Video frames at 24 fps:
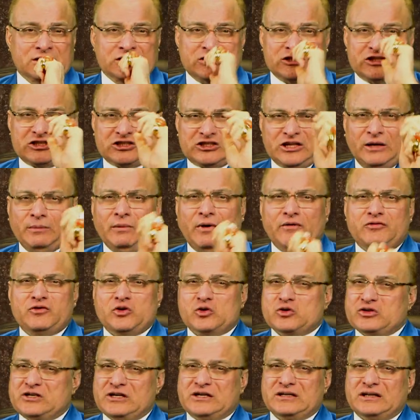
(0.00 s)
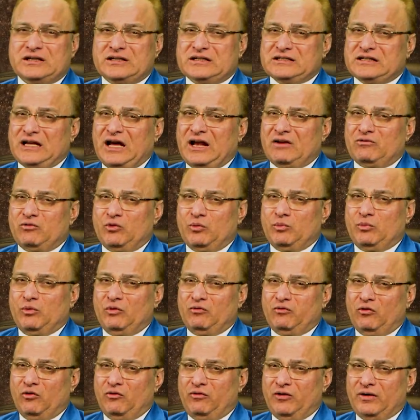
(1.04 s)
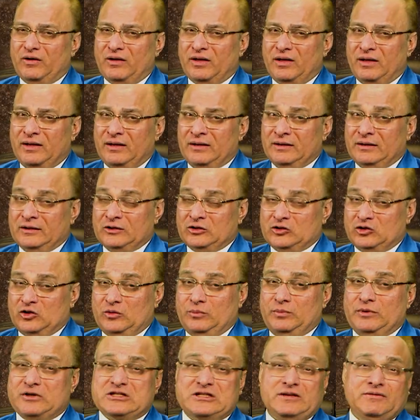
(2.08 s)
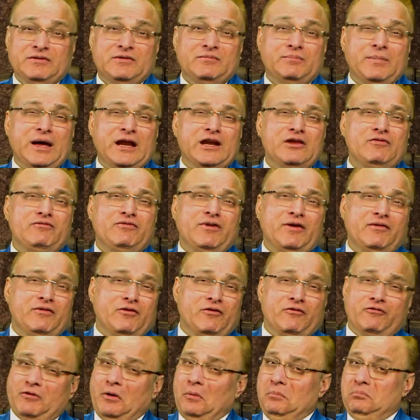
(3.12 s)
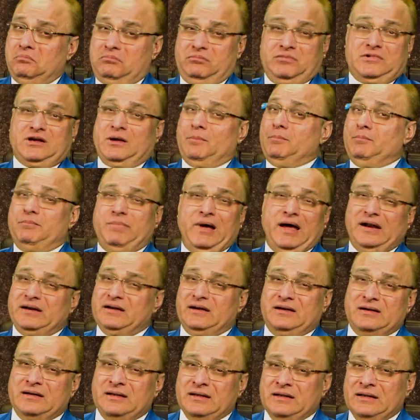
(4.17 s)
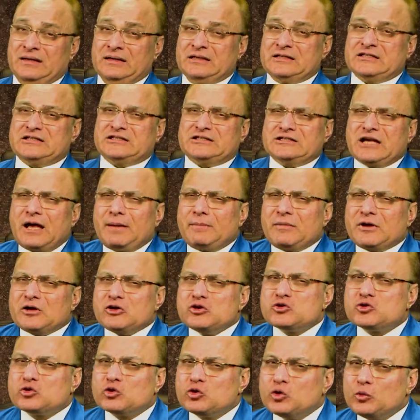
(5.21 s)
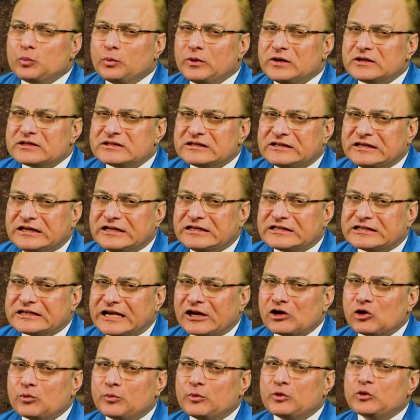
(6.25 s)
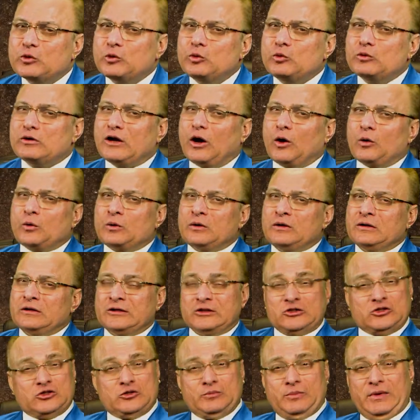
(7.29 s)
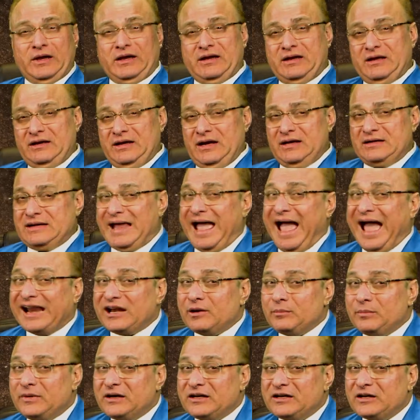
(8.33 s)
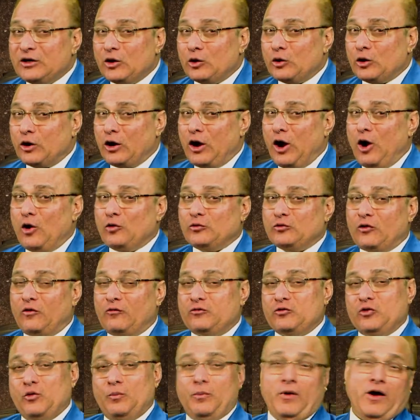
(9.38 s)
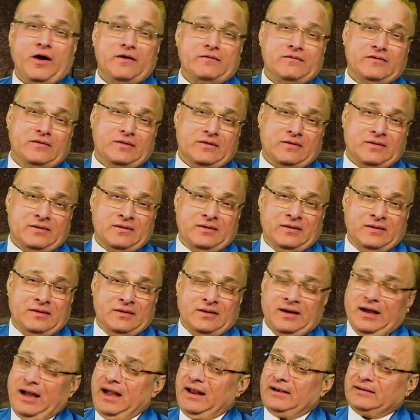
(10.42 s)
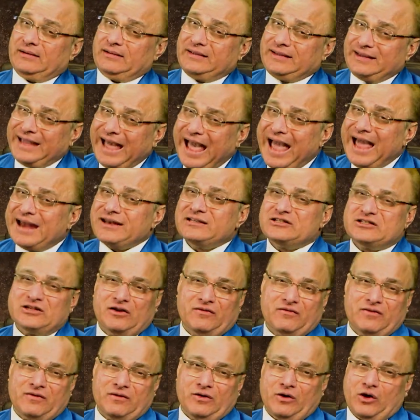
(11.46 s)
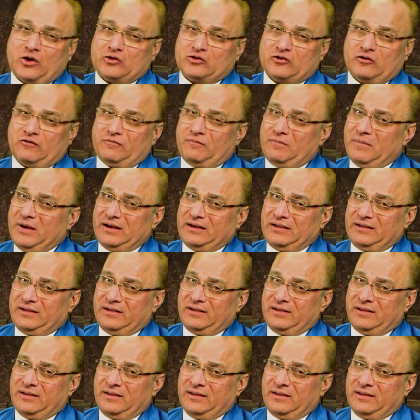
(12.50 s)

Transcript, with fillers: Some of your secret desire will be fulfilled. You'll be receiving many favor from companion. Some unscrupulous deeds cannot be ruled out. You may create enmity on account of your partner and can suffer loss of money.